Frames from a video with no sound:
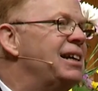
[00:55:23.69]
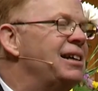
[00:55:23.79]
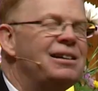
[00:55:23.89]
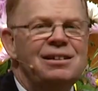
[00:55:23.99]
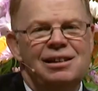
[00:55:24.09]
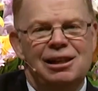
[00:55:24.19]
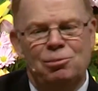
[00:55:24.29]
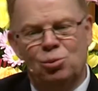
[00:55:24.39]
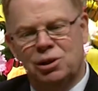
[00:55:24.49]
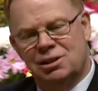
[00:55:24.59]
Ah, oh,
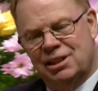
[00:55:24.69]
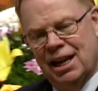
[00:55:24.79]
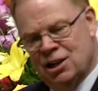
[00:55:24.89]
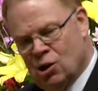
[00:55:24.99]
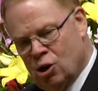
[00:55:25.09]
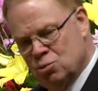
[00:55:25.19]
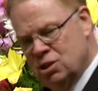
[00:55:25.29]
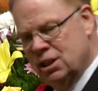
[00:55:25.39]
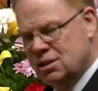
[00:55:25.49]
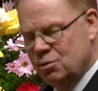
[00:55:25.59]
but we'll stand at arm's
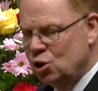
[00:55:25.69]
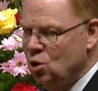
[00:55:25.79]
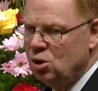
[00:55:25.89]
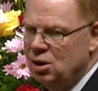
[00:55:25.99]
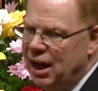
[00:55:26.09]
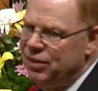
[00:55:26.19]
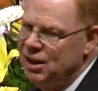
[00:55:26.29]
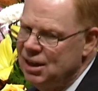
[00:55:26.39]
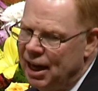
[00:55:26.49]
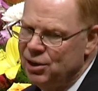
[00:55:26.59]
length and you know, I
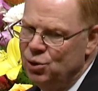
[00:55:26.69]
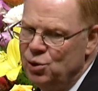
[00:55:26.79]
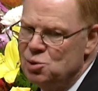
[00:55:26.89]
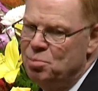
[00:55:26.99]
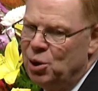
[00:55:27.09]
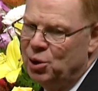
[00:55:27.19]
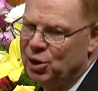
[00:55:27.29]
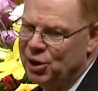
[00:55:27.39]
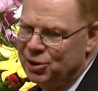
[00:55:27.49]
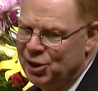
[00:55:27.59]
think I can do this better than
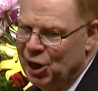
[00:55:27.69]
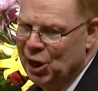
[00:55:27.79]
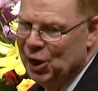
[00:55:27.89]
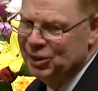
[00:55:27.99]
God can.